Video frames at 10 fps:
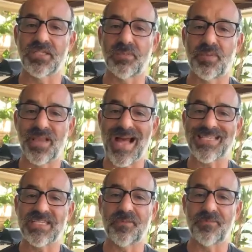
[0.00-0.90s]
the
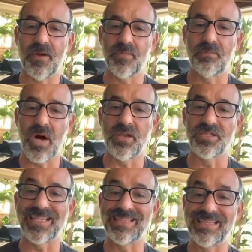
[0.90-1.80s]
plastic from the
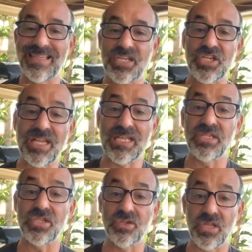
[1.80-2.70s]
bottles can leach
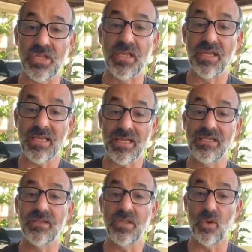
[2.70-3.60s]
into
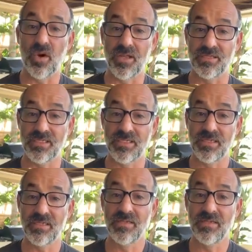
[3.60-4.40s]
the oils.